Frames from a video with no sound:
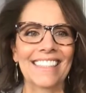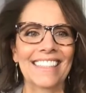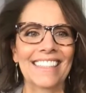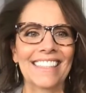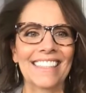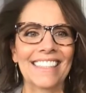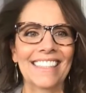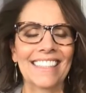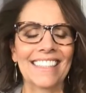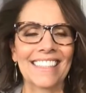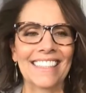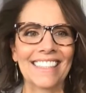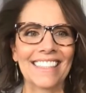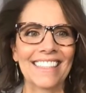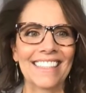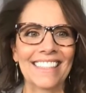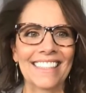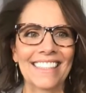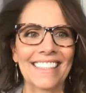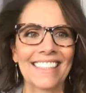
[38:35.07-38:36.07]

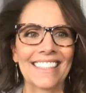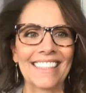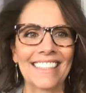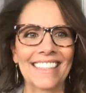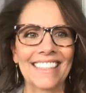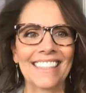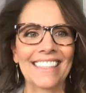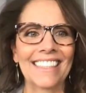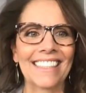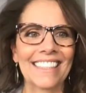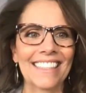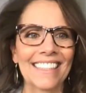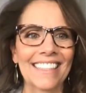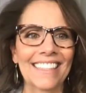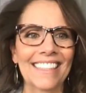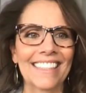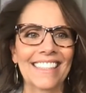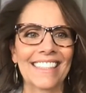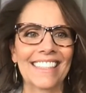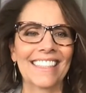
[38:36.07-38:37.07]

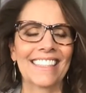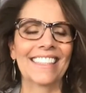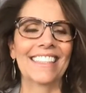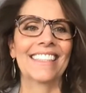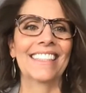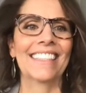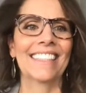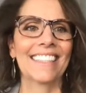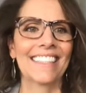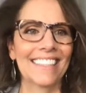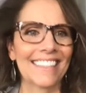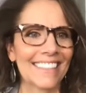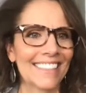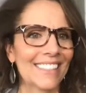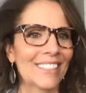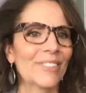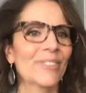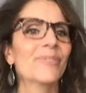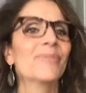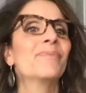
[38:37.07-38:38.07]

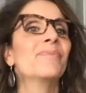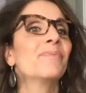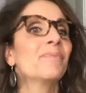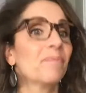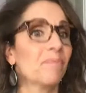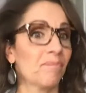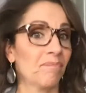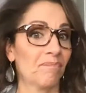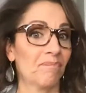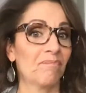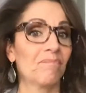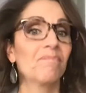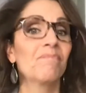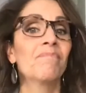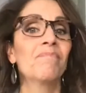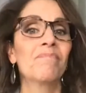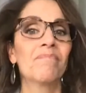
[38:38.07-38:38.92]
(not speaking)